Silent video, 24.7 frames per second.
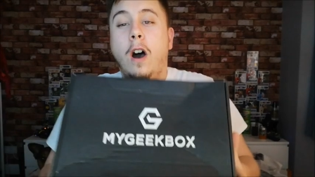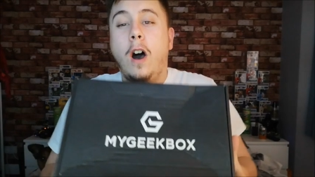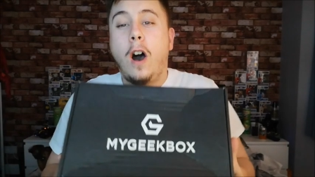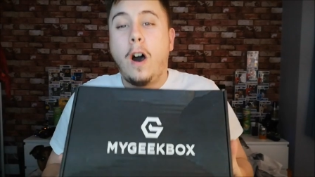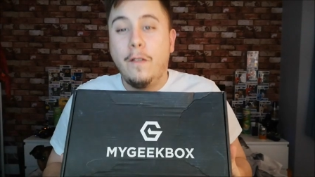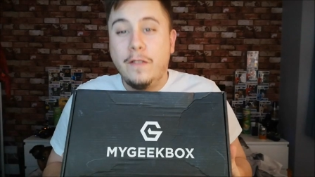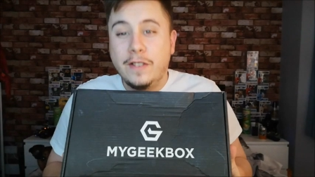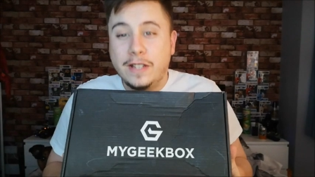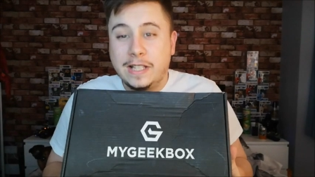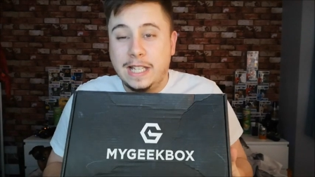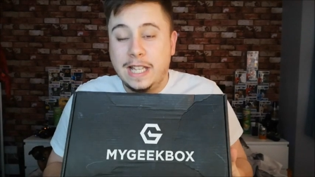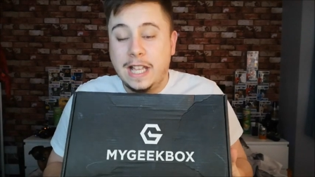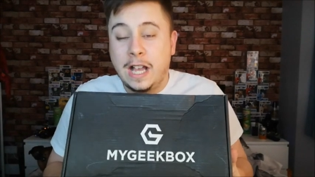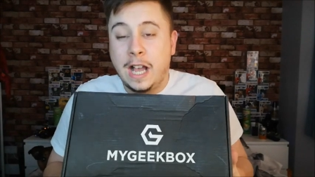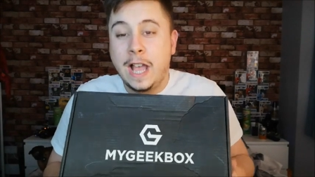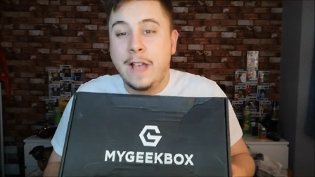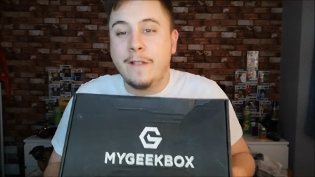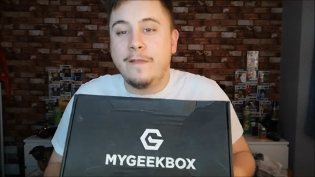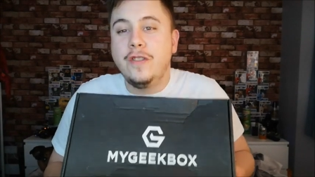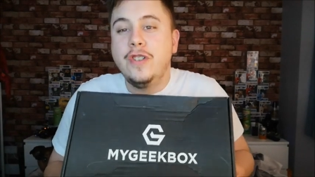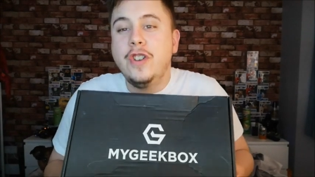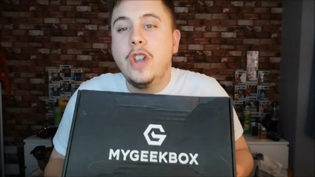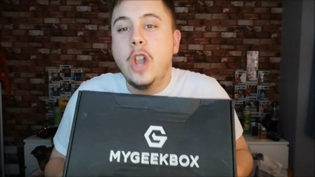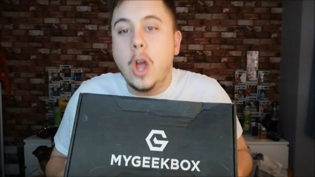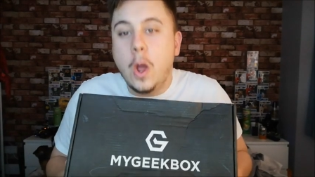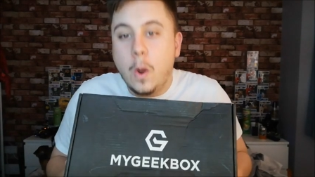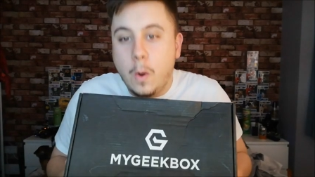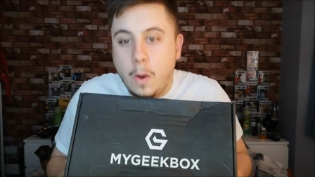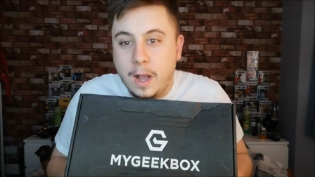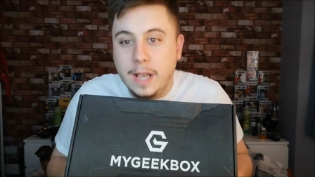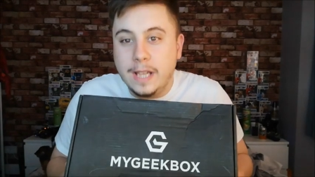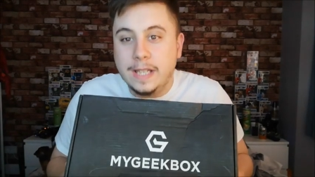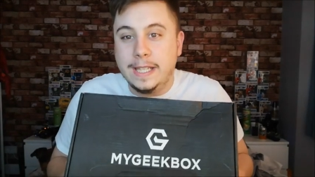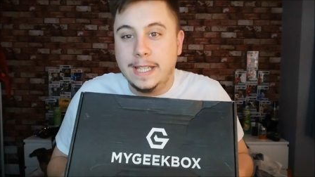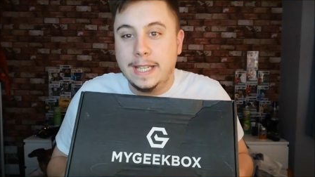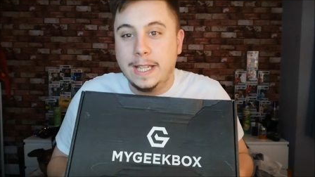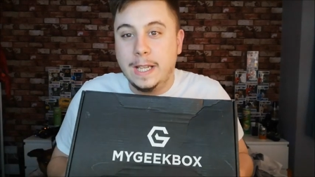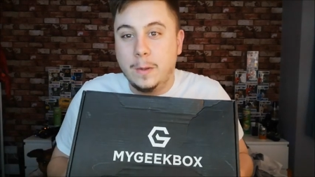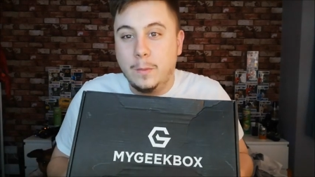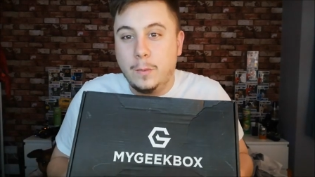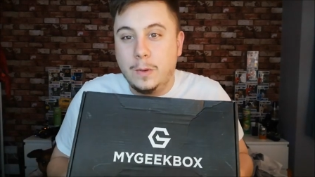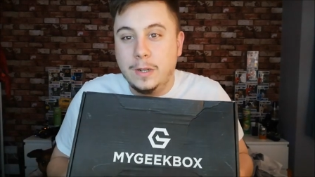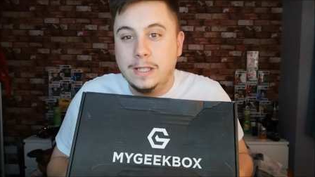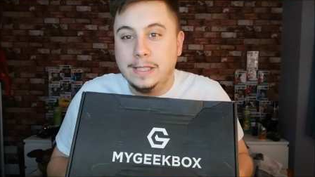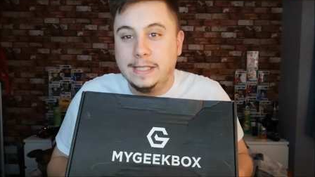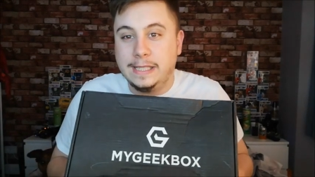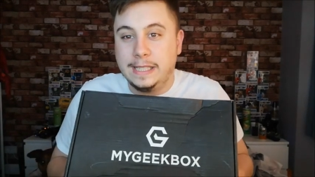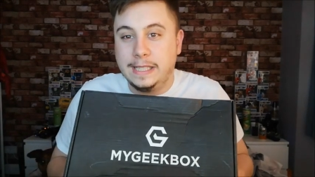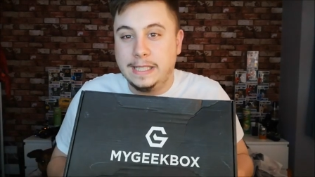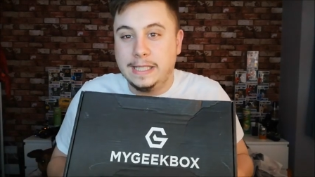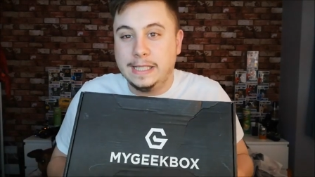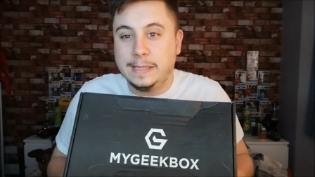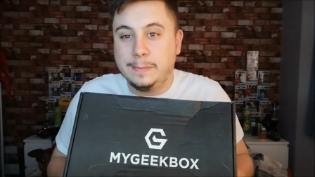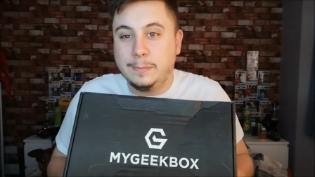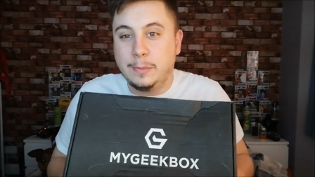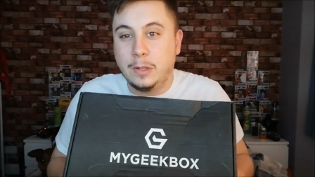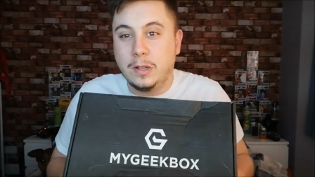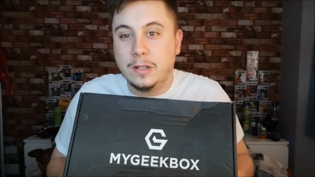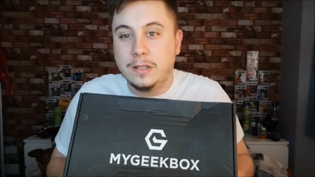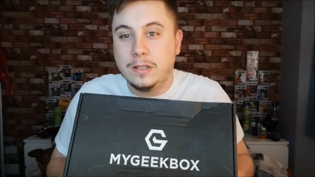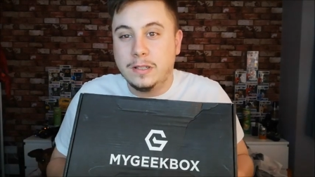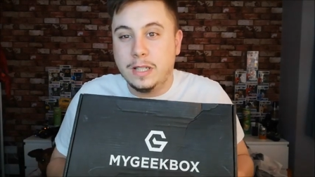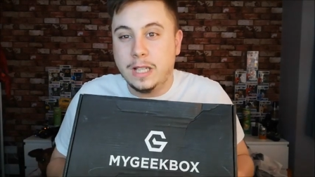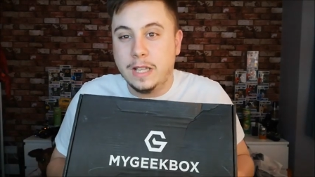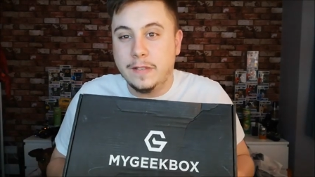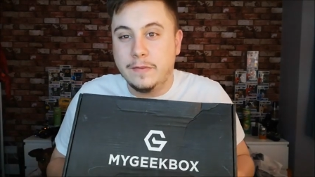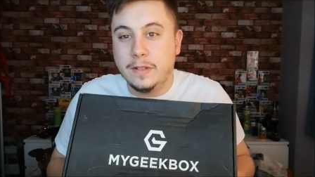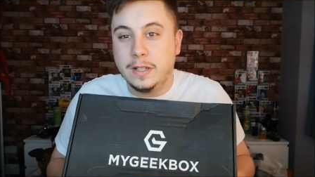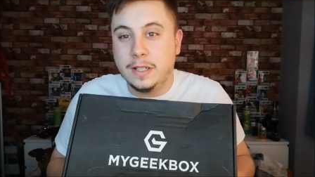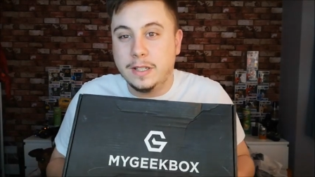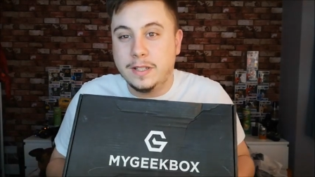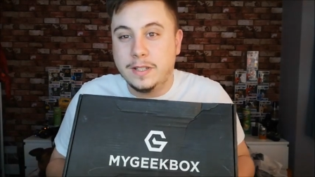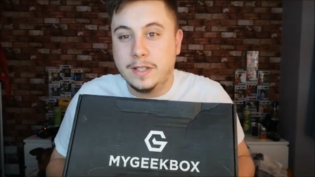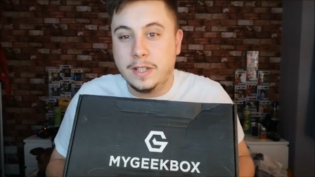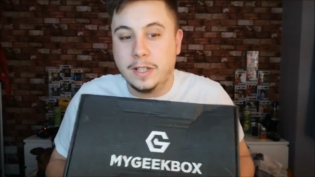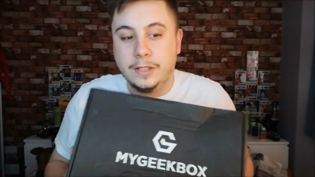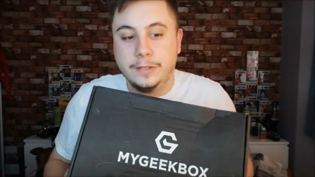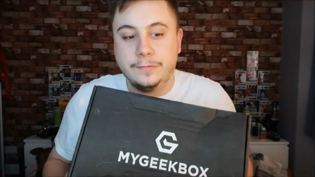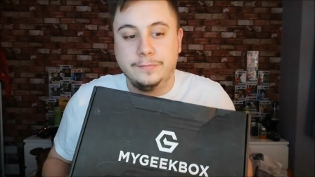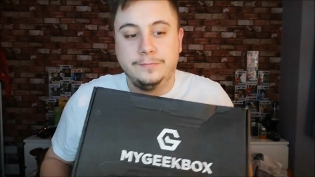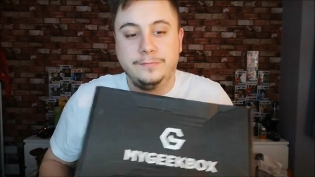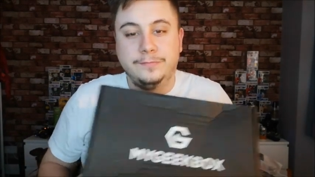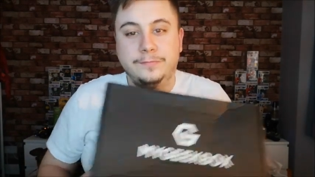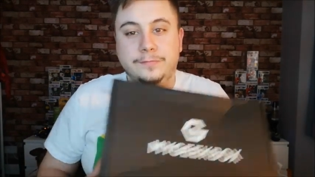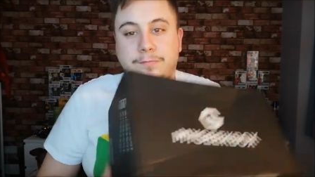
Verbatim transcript: Obviously, I have no idea what is in this box either, so